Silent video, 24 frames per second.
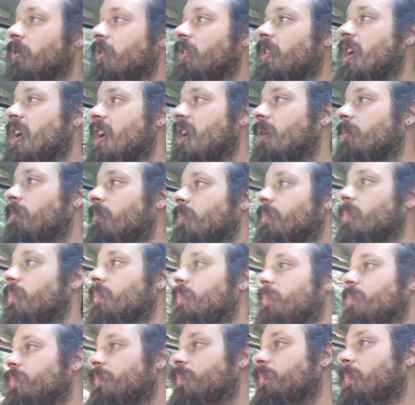at them,
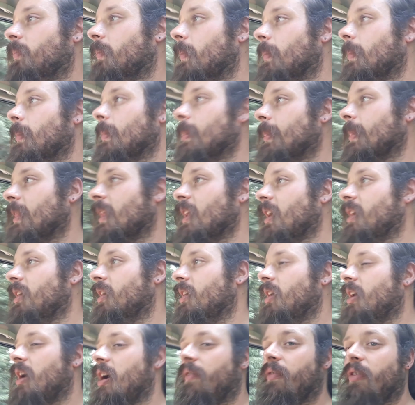
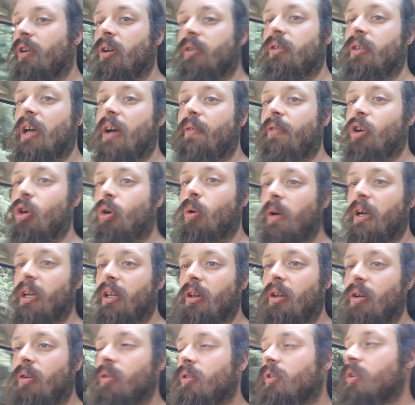have a quick
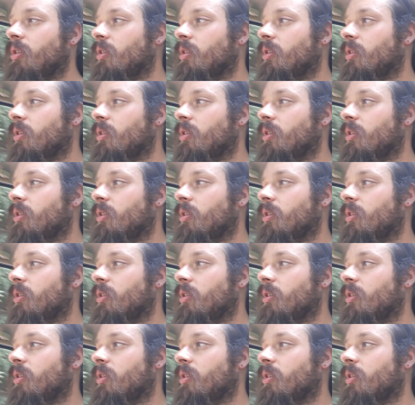look.